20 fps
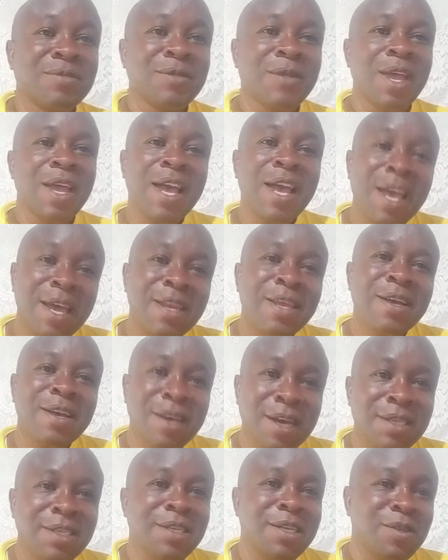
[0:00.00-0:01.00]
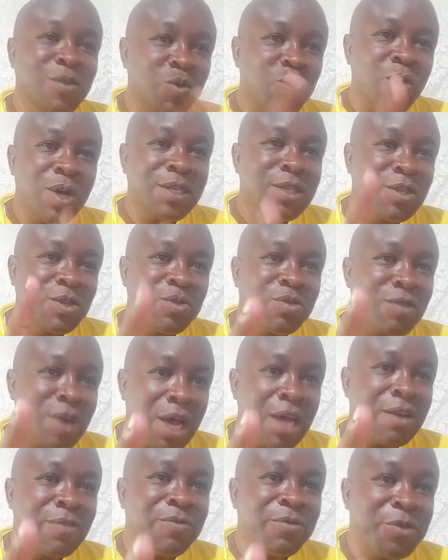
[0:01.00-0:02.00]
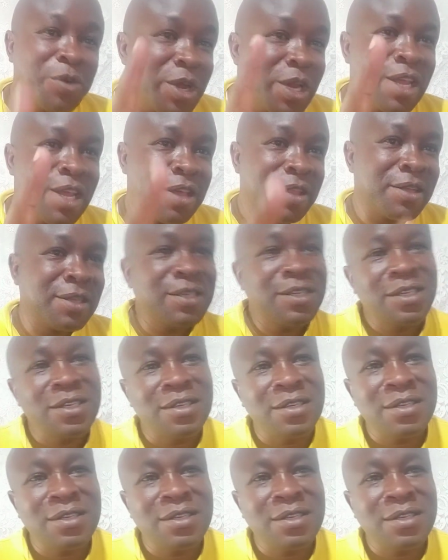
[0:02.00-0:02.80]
any candidate who wants to run for any other seat,